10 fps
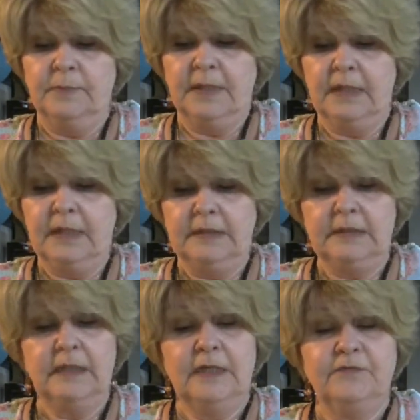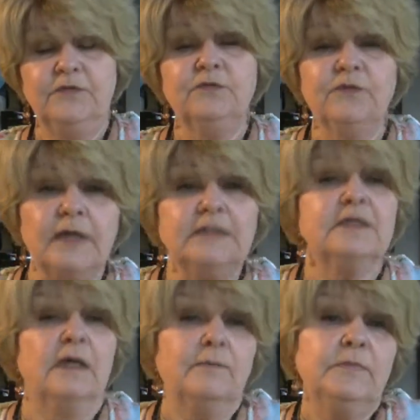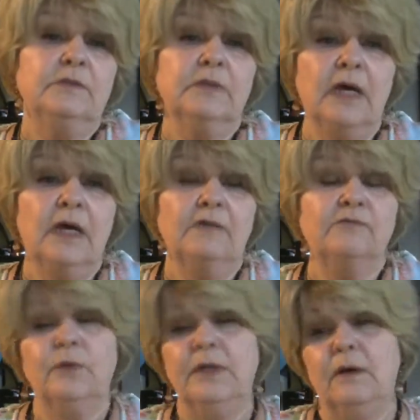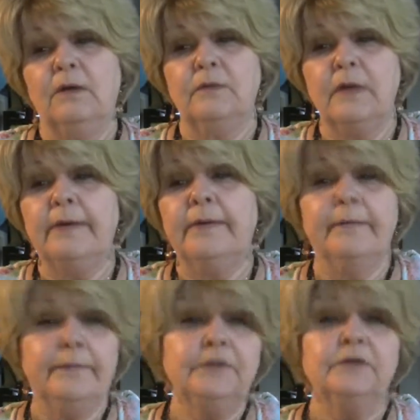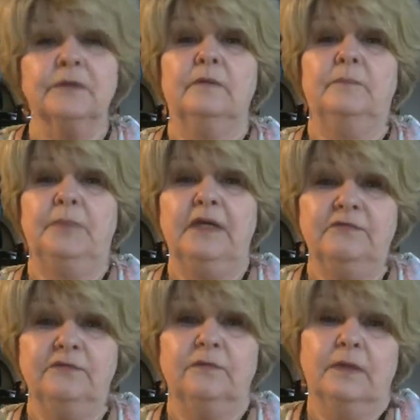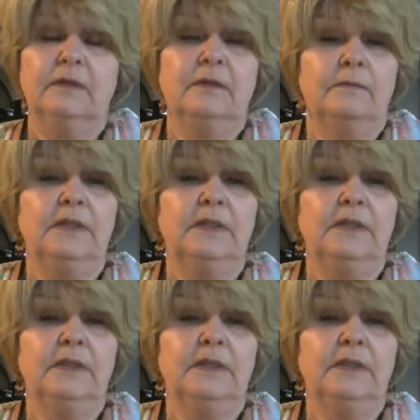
But if you find something you love, we all know you're gonna pay for it.